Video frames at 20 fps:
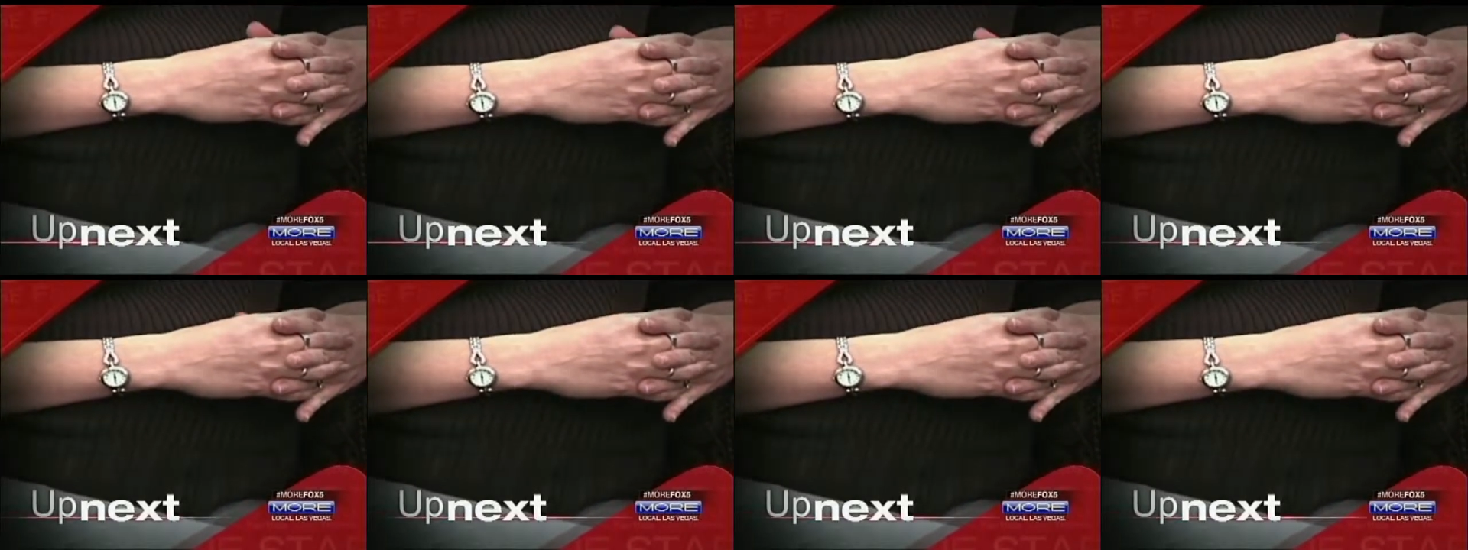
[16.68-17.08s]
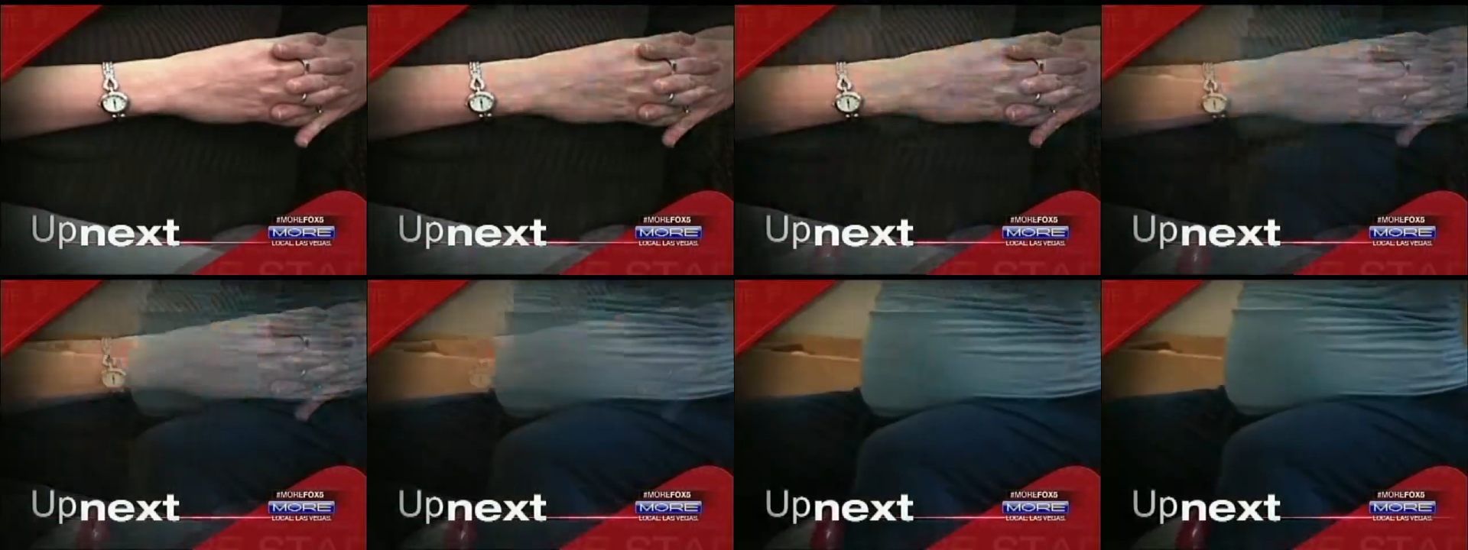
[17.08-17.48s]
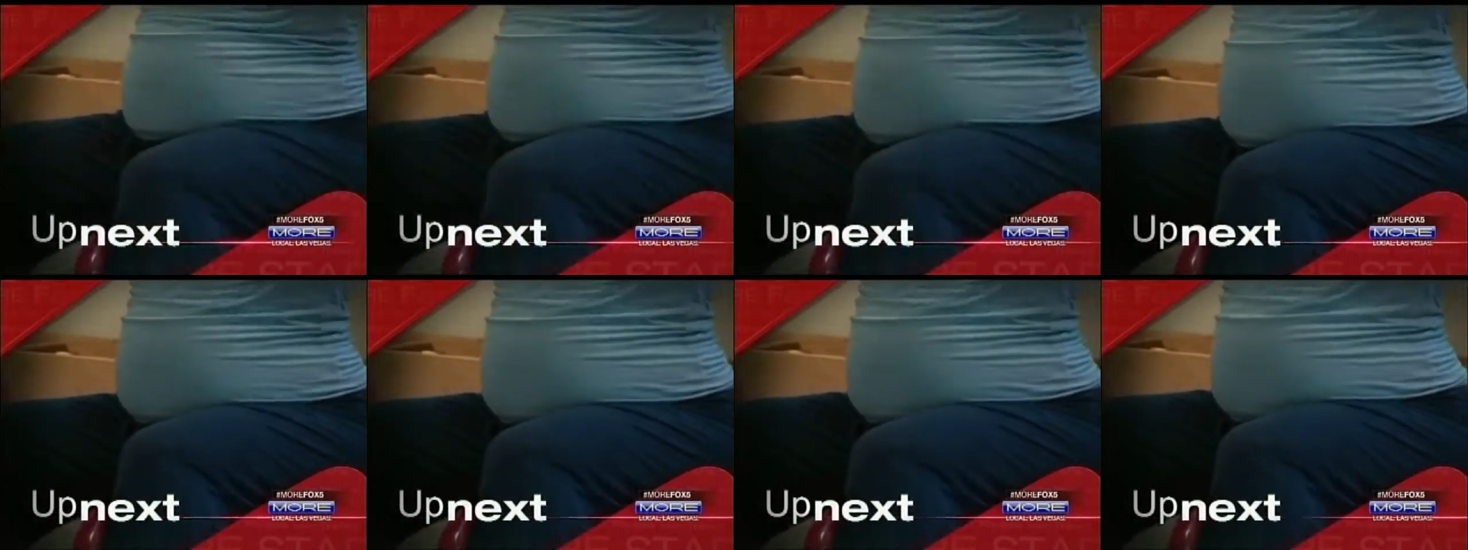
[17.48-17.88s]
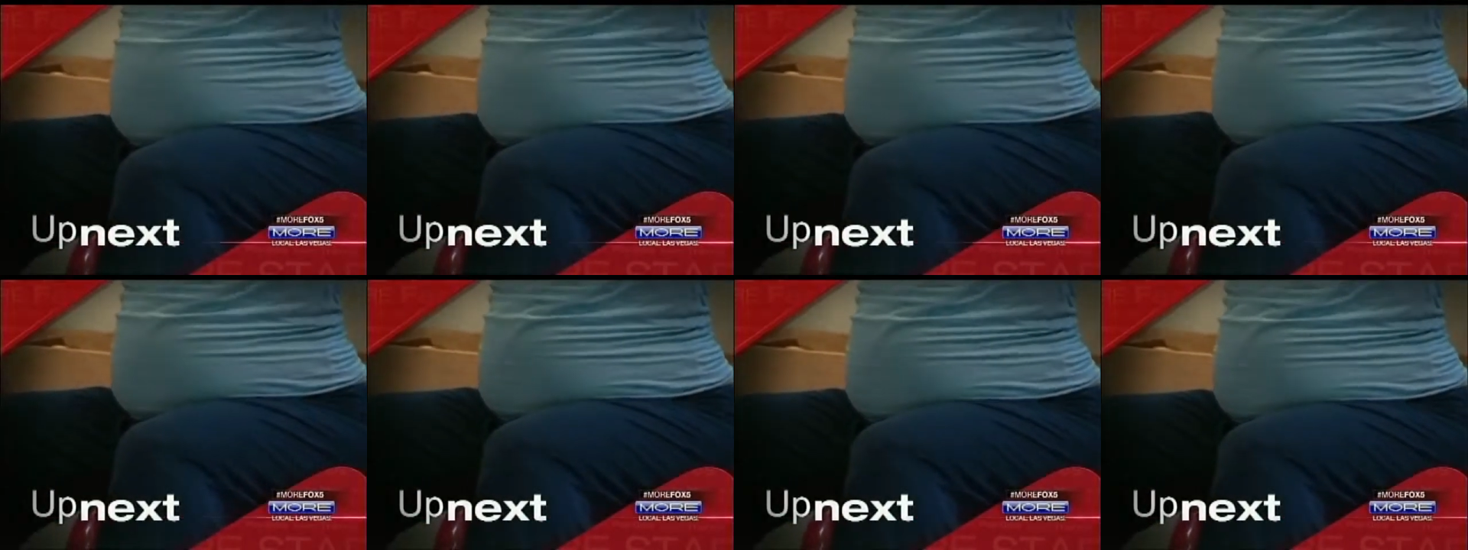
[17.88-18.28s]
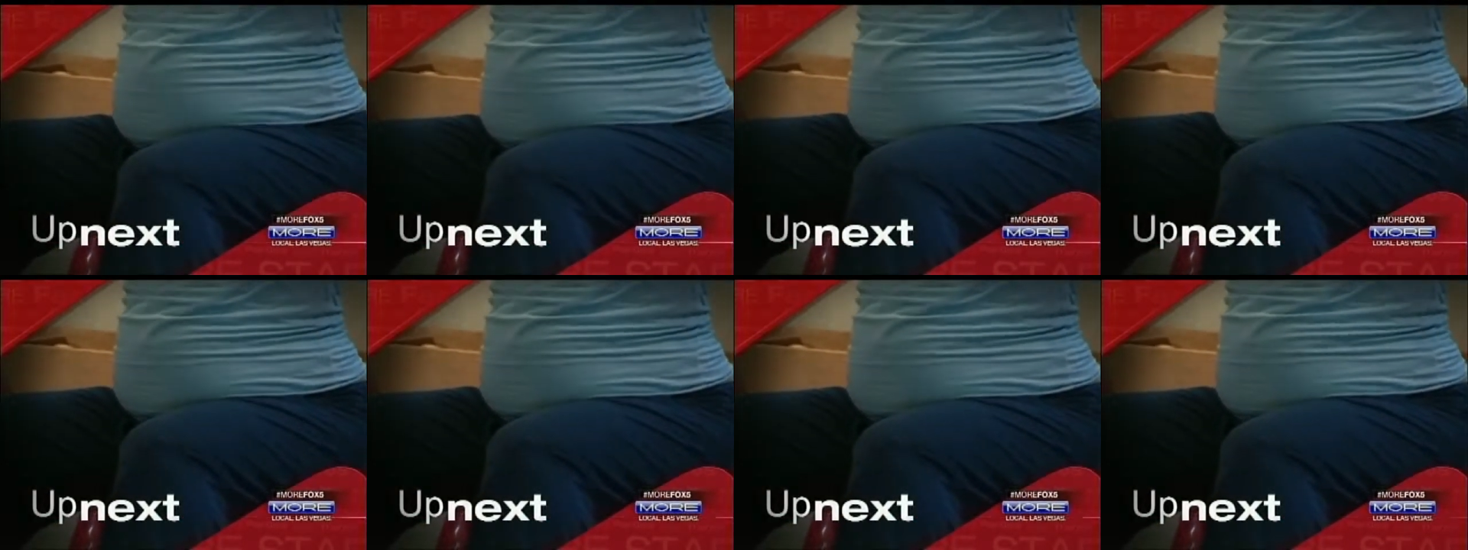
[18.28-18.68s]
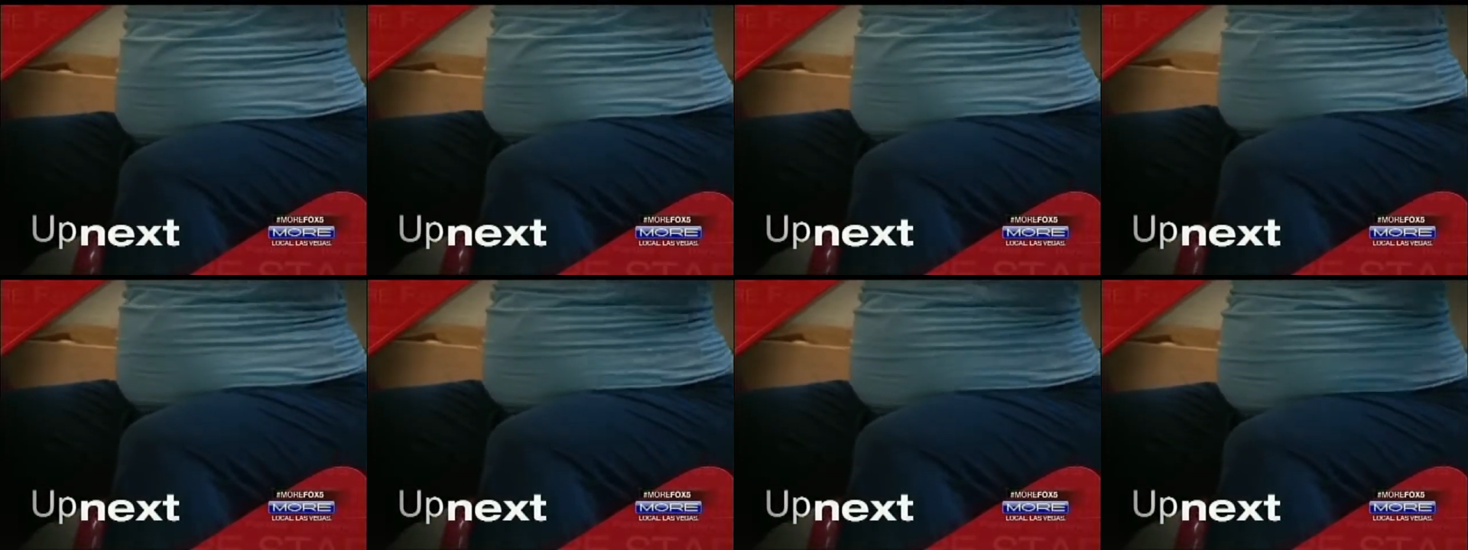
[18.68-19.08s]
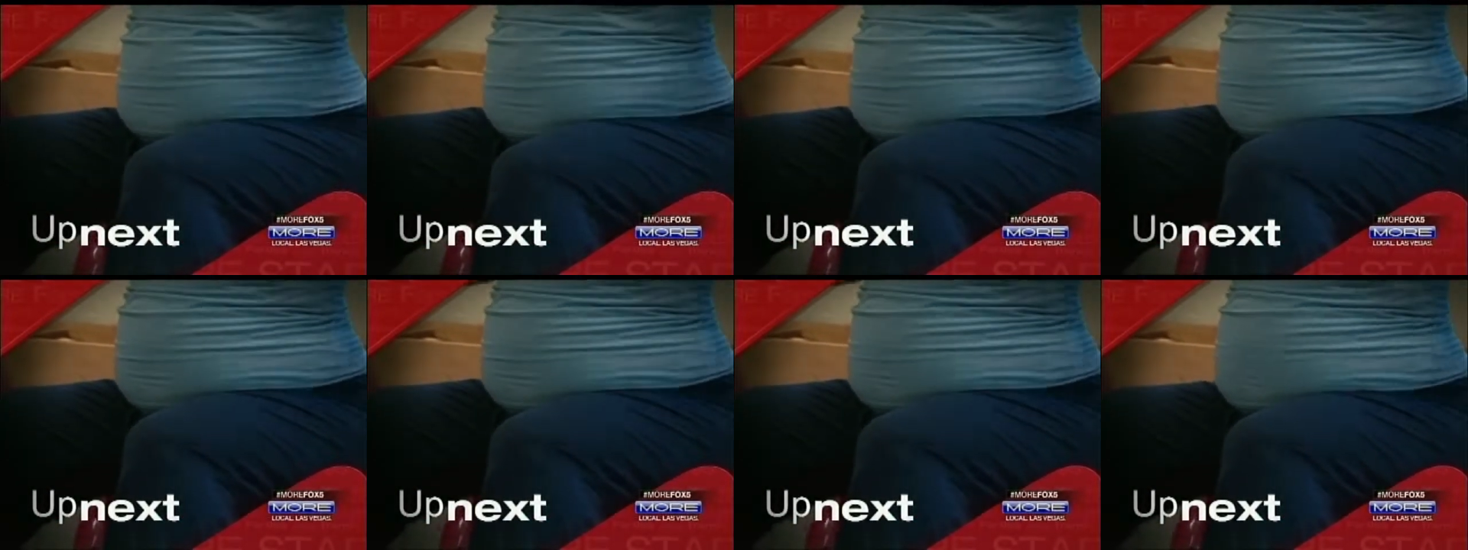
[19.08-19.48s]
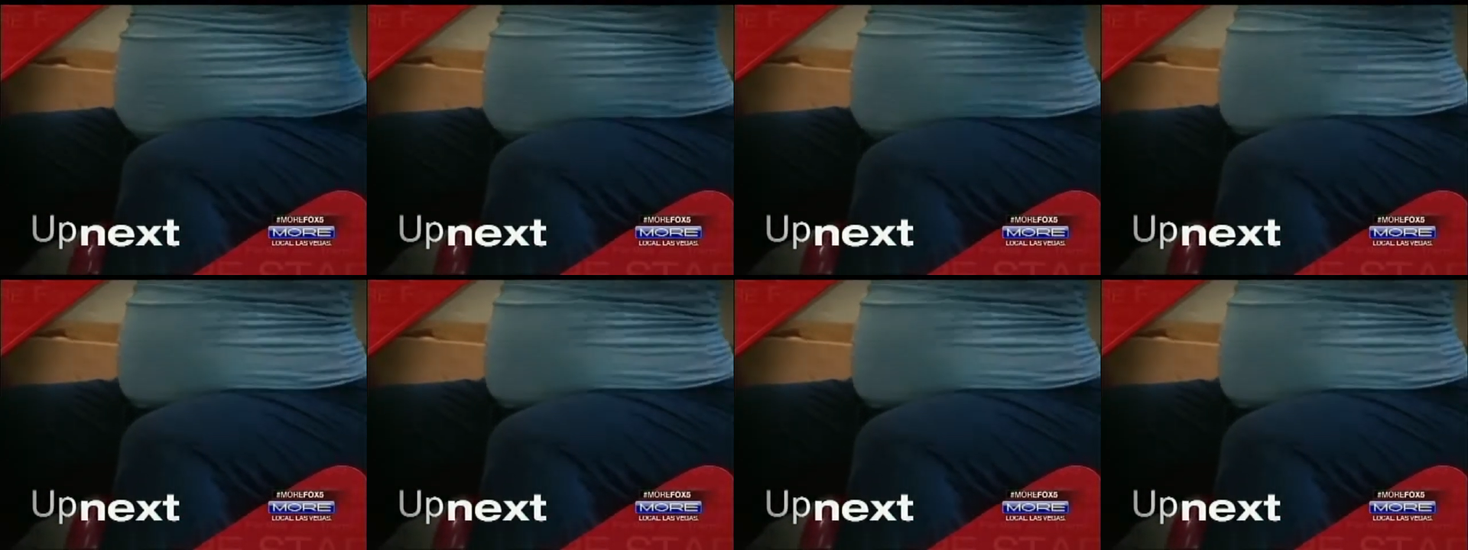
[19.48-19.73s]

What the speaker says: Nobody's mouth can be seen.